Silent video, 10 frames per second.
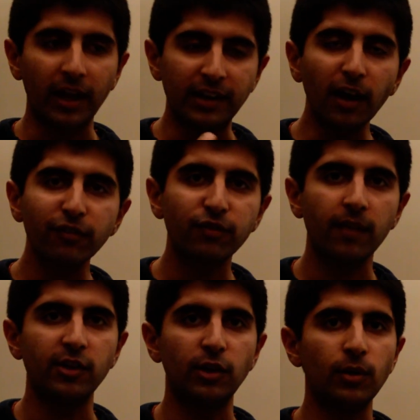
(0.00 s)
enough
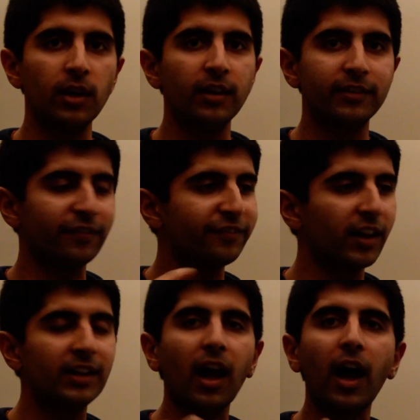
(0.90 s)
revenue to
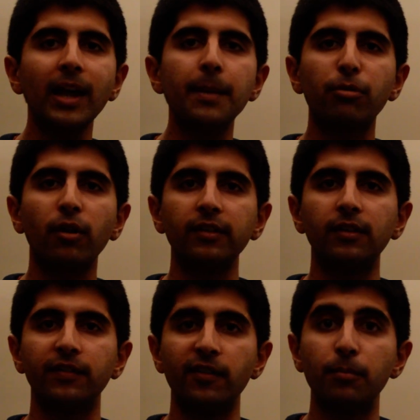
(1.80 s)
fund higher
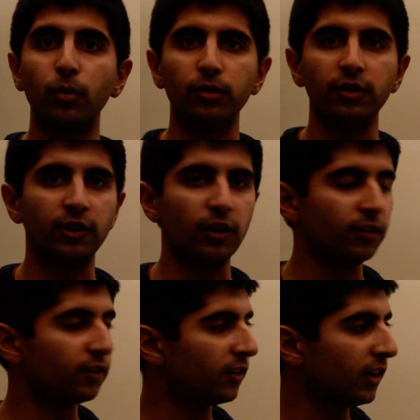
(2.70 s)
prices of imported
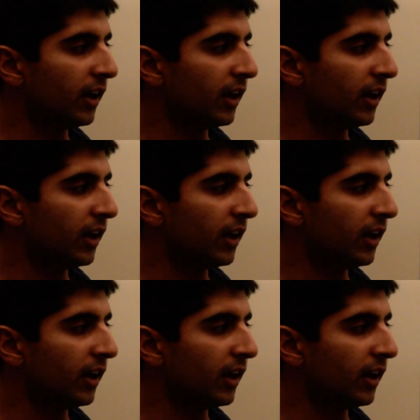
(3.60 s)
goods.